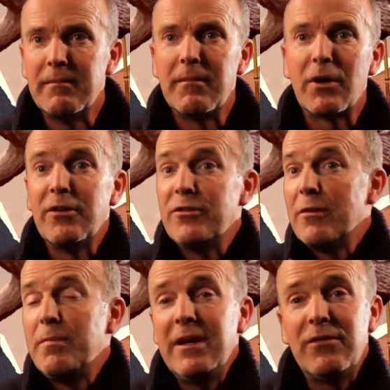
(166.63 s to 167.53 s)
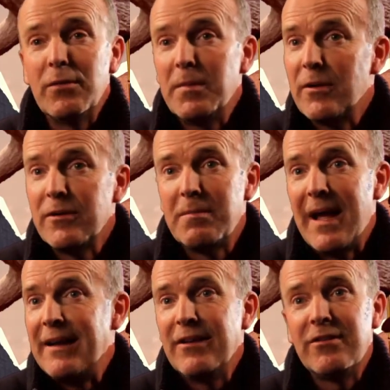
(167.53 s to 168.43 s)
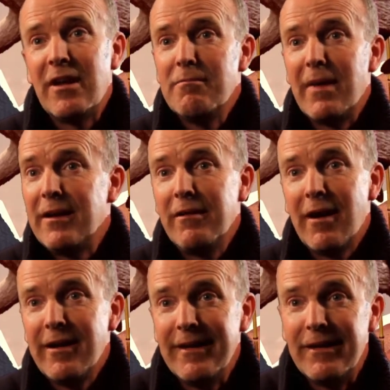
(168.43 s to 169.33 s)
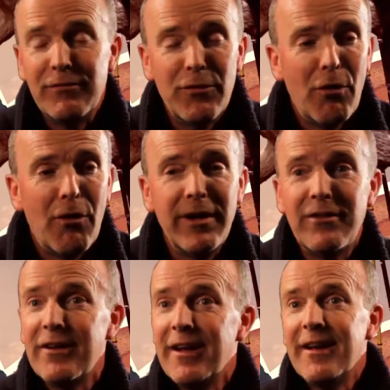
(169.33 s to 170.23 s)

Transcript: Because it's so peaceful, because pandas don't make a great deal of noise.